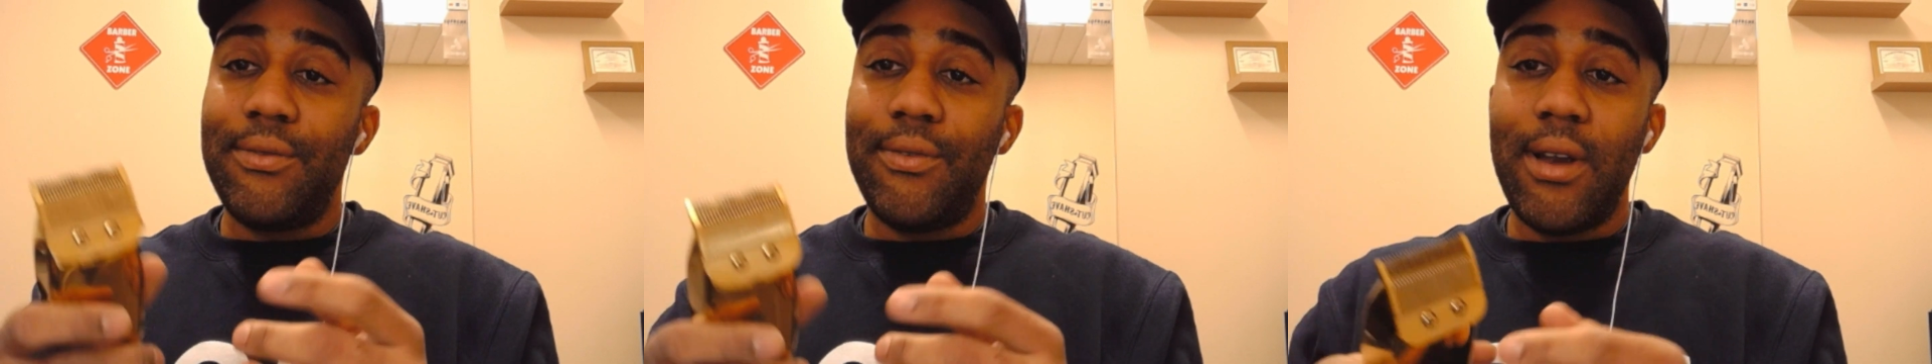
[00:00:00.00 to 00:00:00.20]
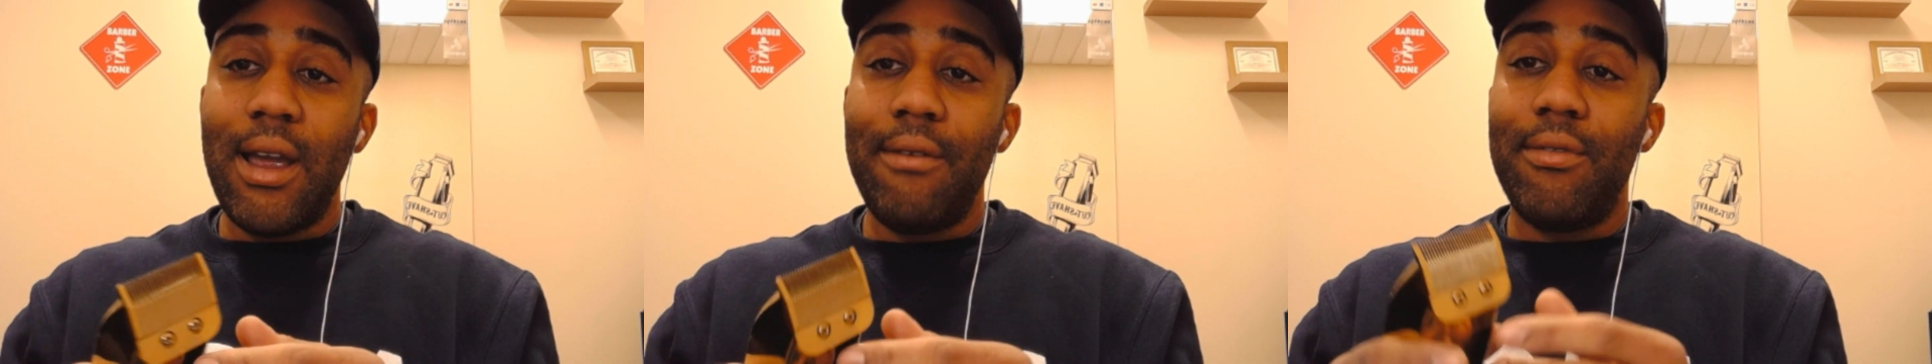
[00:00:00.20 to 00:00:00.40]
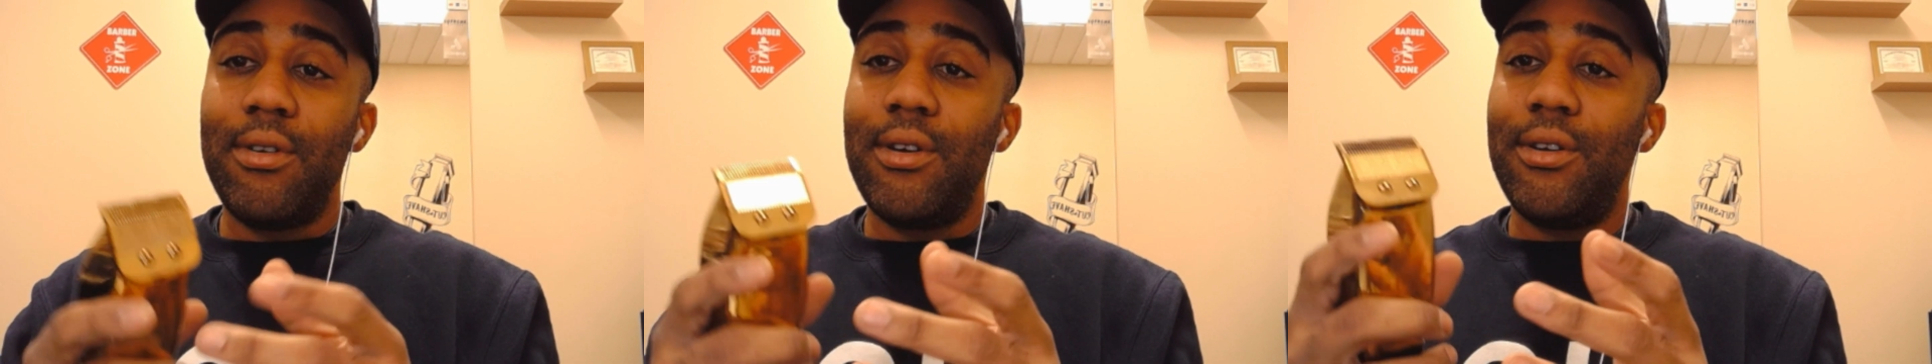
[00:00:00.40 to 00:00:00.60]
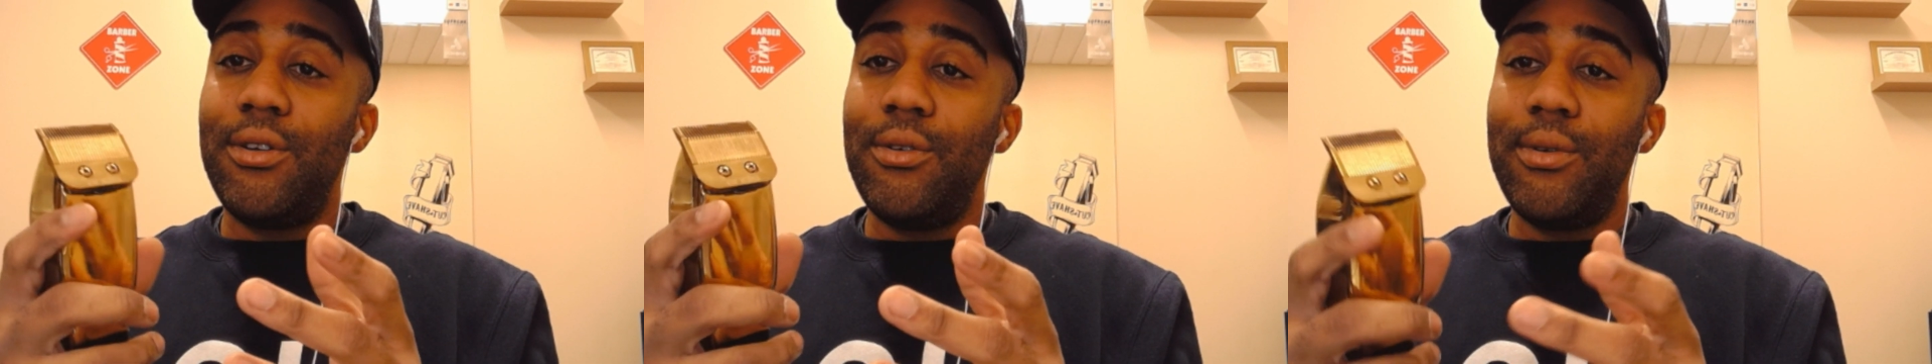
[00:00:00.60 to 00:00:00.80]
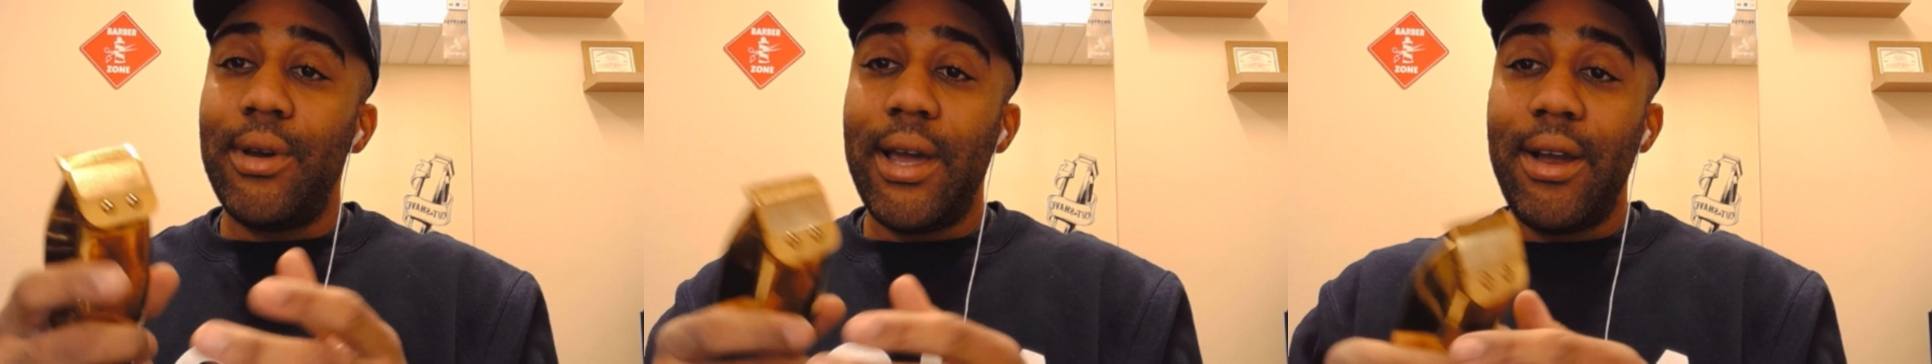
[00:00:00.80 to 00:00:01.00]
forever to
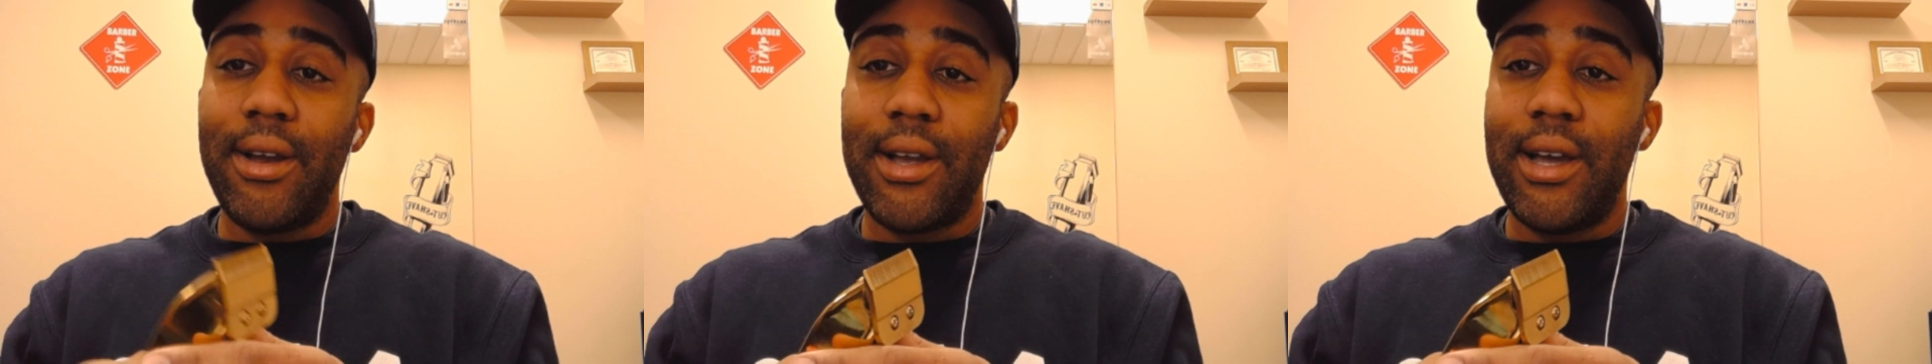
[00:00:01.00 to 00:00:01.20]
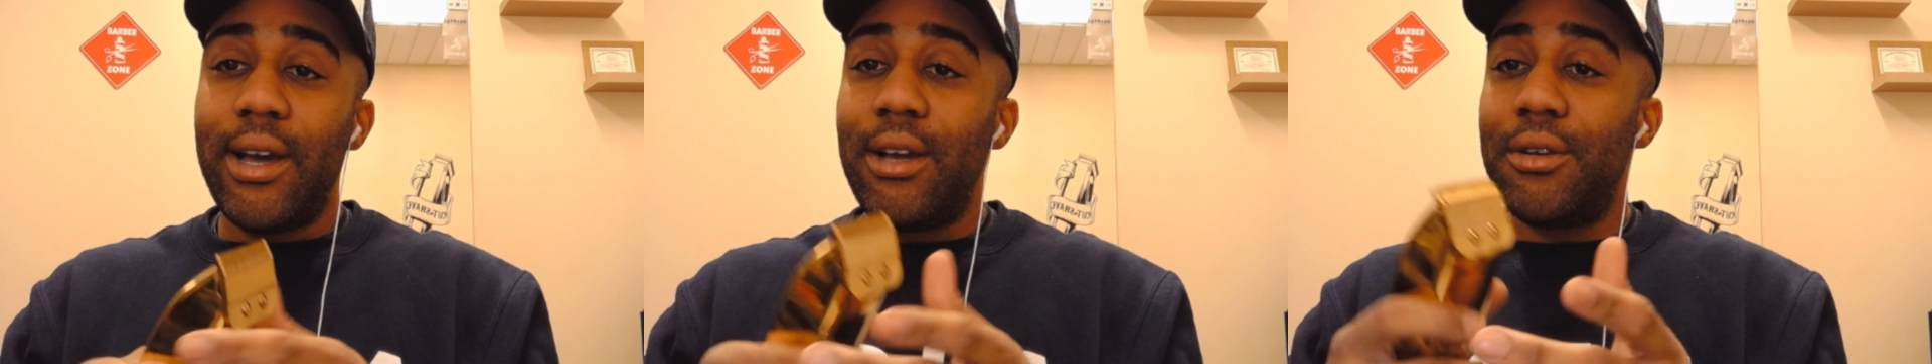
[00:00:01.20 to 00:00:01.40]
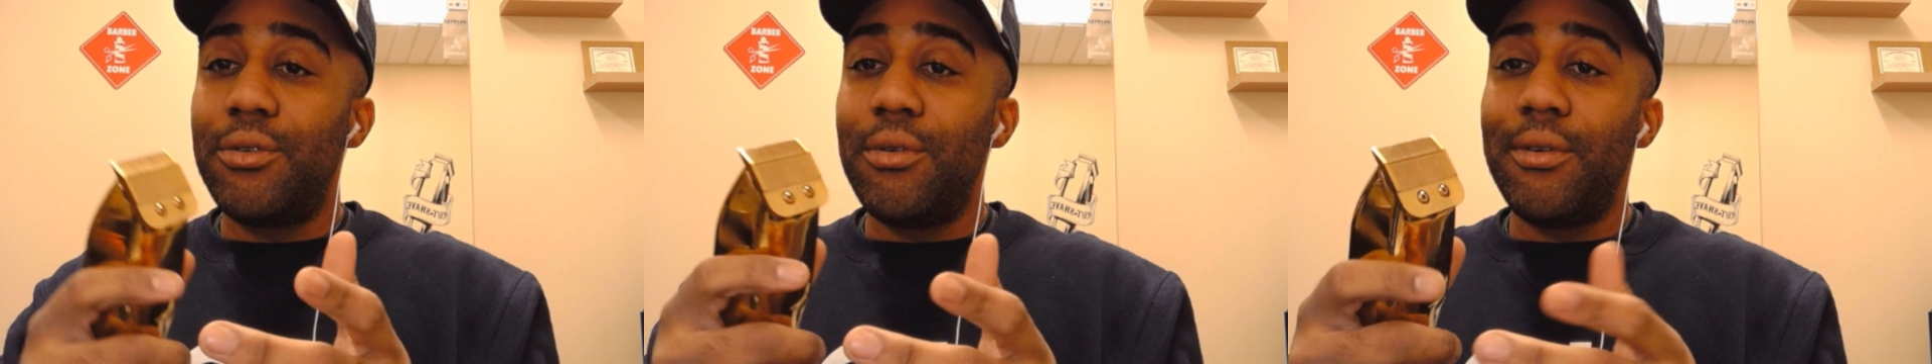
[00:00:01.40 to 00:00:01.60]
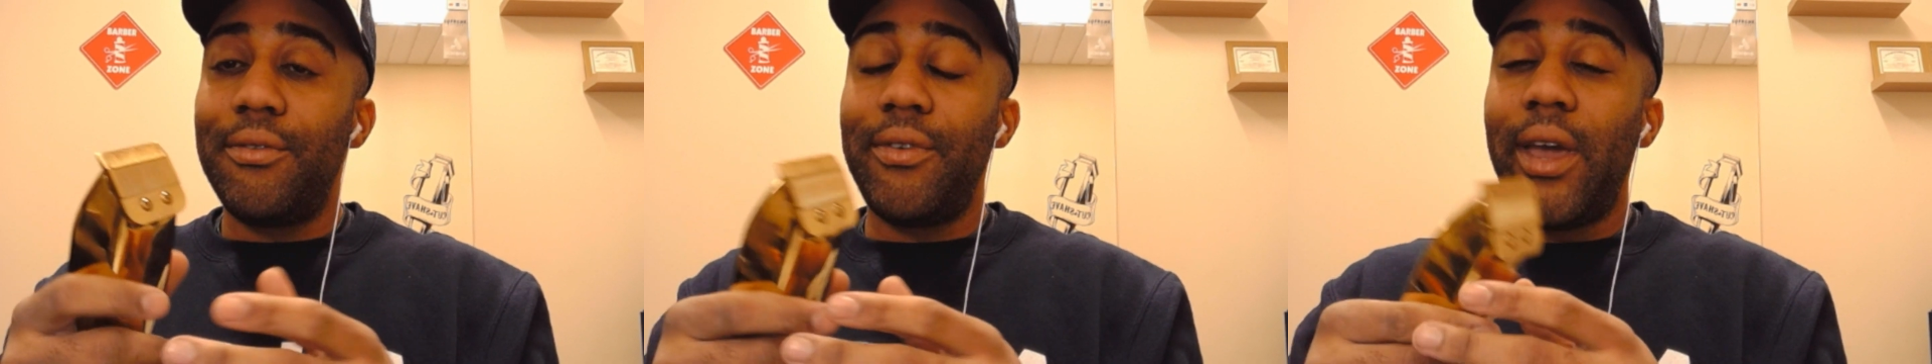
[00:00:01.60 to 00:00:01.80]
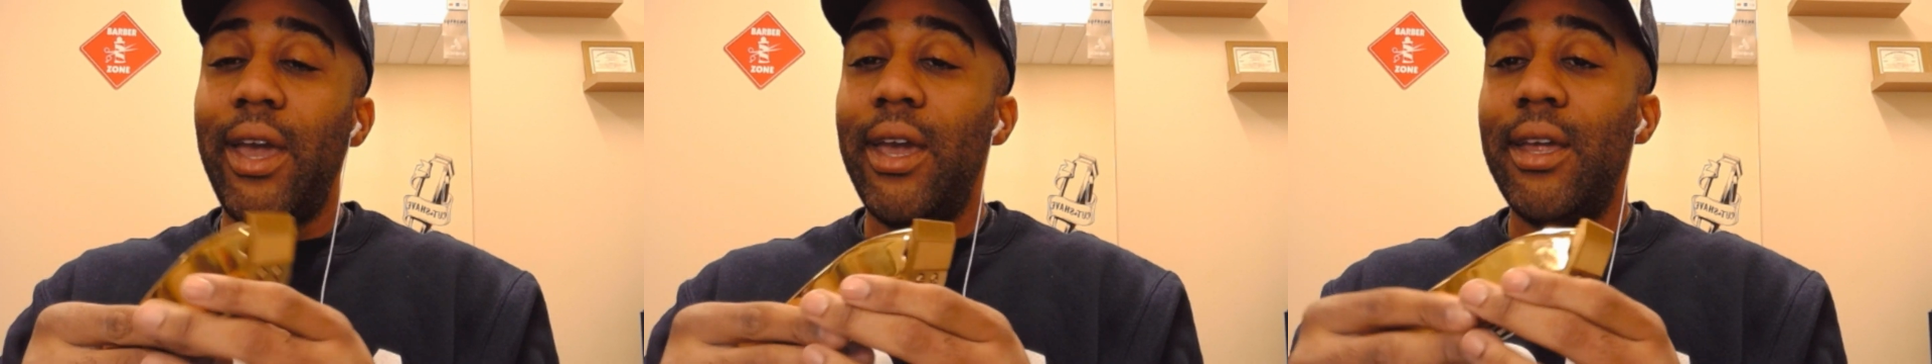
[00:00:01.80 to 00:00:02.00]
do a haircut or do a
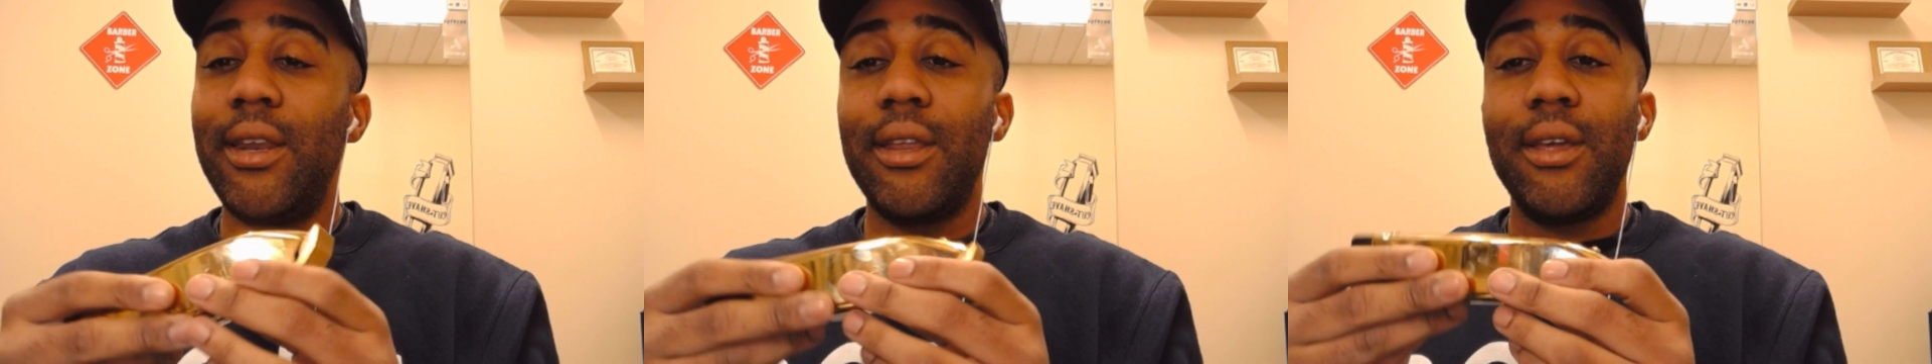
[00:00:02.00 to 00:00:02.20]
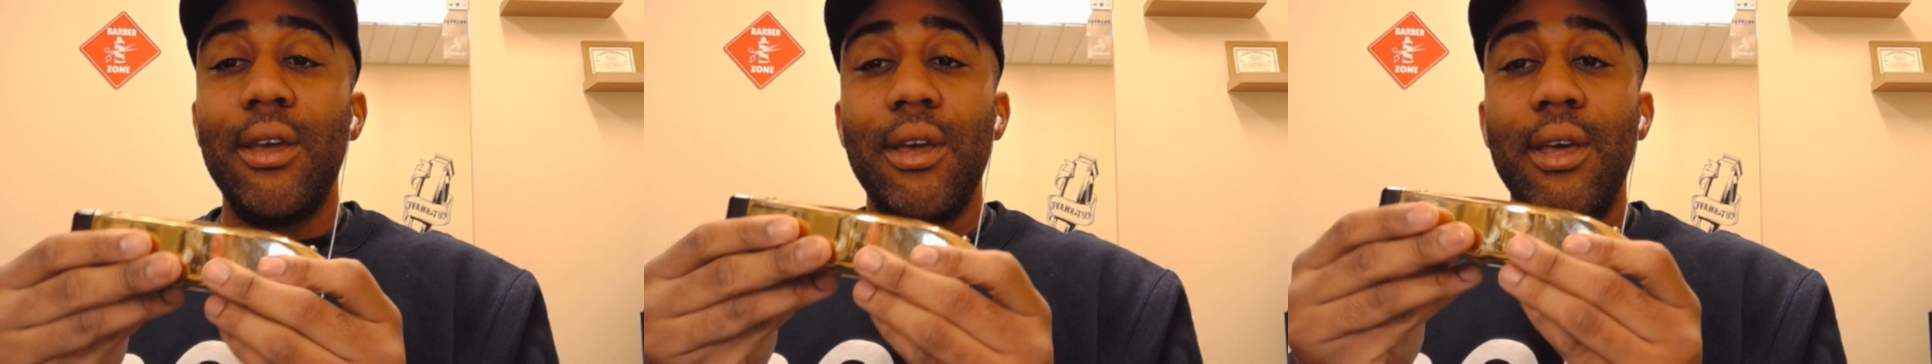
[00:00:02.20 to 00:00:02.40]
fade,